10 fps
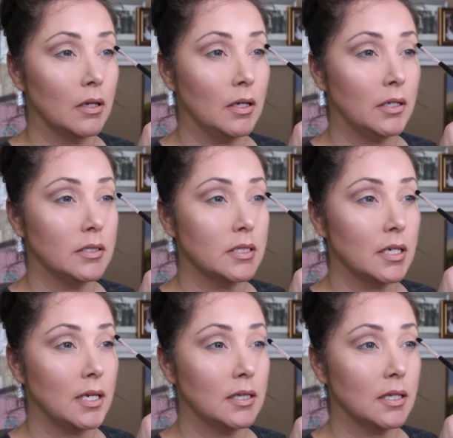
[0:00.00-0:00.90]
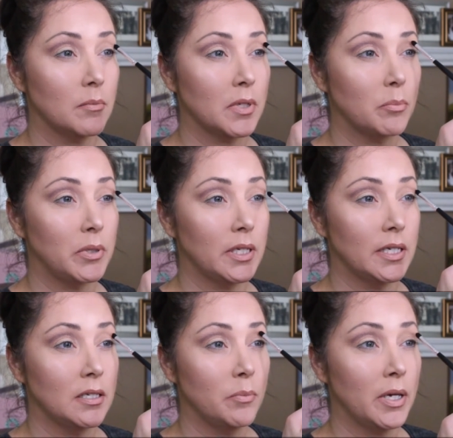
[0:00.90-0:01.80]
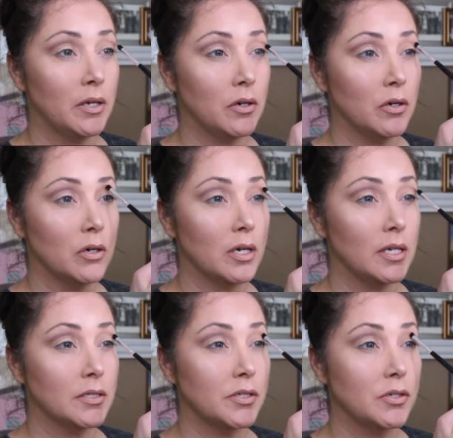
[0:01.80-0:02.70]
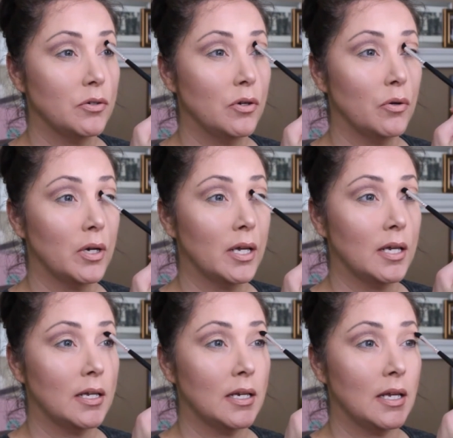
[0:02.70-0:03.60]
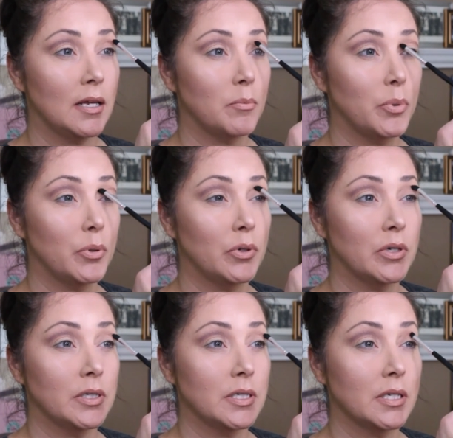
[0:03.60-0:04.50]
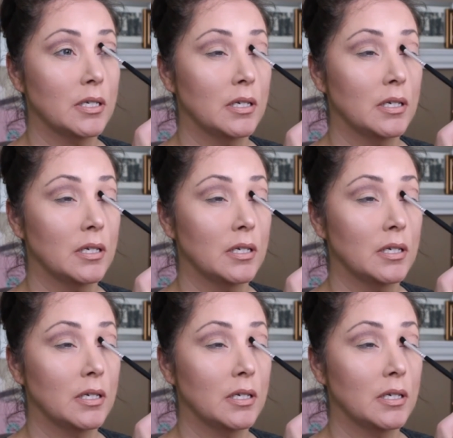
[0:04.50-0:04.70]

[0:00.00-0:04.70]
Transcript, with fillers: and to get them to blend better is to go ahead and put